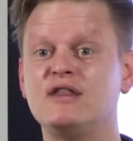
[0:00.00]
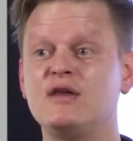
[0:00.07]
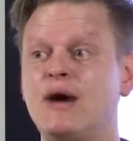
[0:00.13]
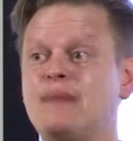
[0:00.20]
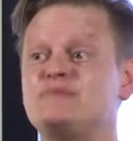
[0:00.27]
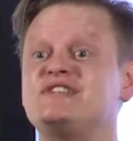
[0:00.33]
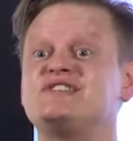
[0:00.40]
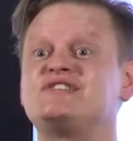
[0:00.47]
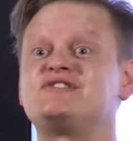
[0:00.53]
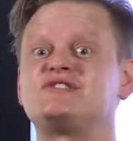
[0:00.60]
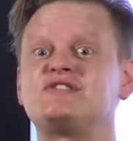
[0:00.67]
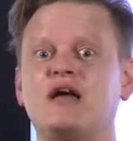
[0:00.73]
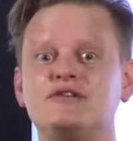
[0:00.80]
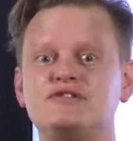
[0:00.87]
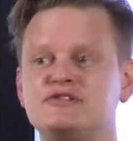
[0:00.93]
They were absolutely
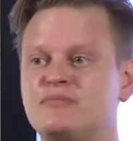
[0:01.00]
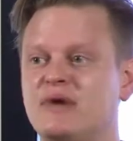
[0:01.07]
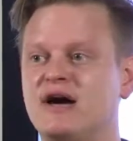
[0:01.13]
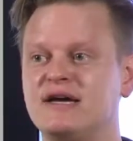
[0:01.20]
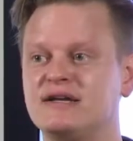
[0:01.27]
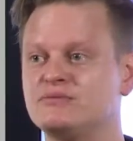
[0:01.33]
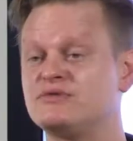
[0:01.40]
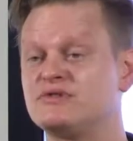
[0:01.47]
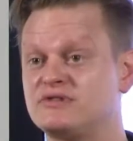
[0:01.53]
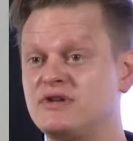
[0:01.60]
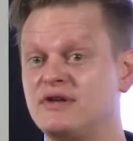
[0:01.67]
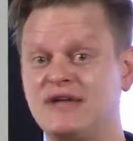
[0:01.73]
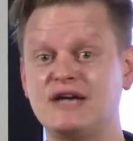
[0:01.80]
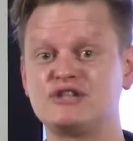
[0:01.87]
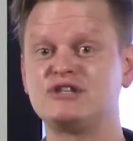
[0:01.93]
stunned by it, and
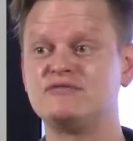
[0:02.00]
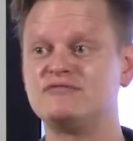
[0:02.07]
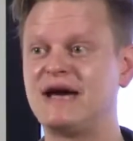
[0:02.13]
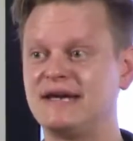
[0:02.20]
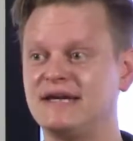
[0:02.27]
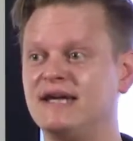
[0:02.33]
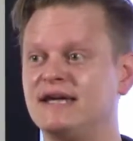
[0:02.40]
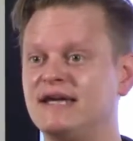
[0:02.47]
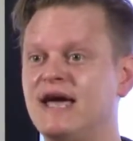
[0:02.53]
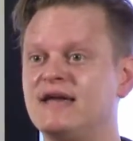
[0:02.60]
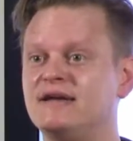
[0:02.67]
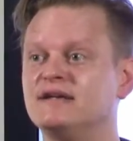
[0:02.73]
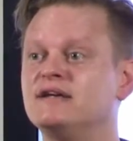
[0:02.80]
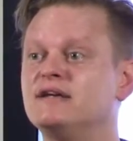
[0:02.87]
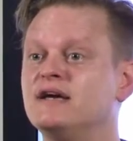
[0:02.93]
so they actually ran it
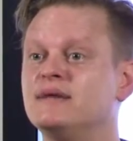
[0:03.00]
again